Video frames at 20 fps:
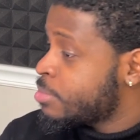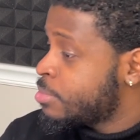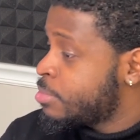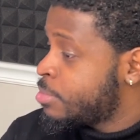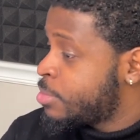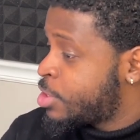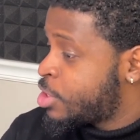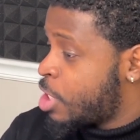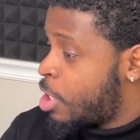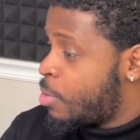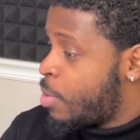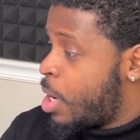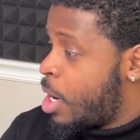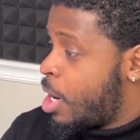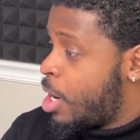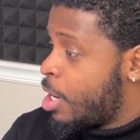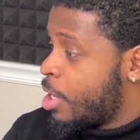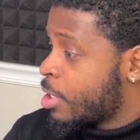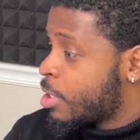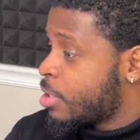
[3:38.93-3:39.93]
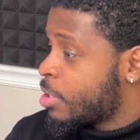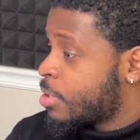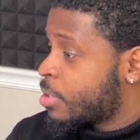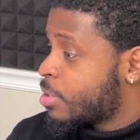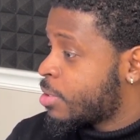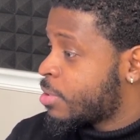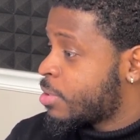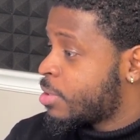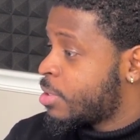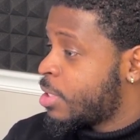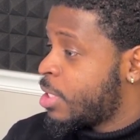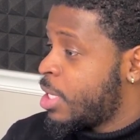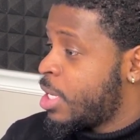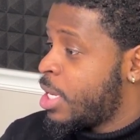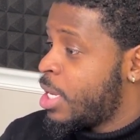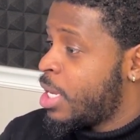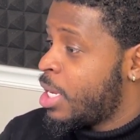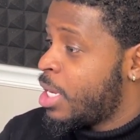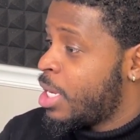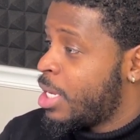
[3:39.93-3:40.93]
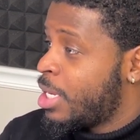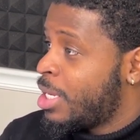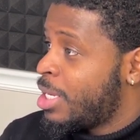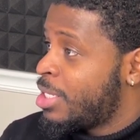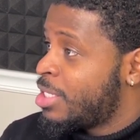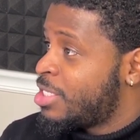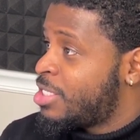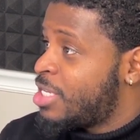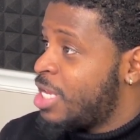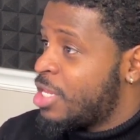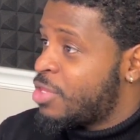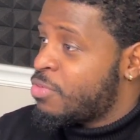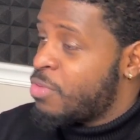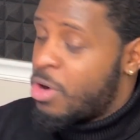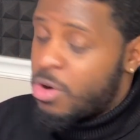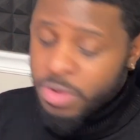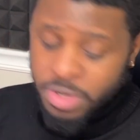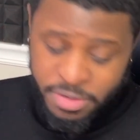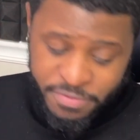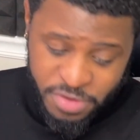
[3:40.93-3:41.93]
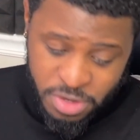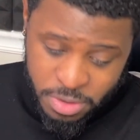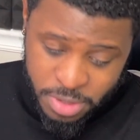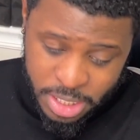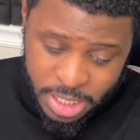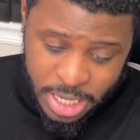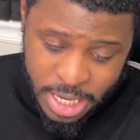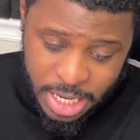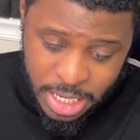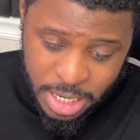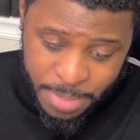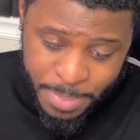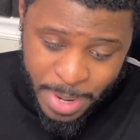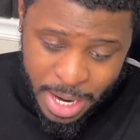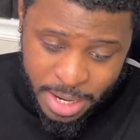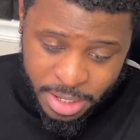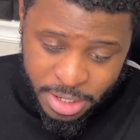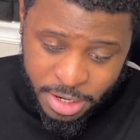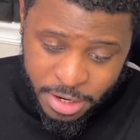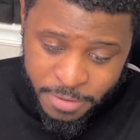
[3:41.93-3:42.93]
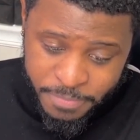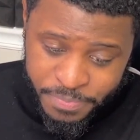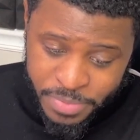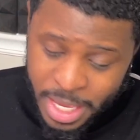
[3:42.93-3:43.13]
So, Seth Rogen, if you don't get the hell up out of here.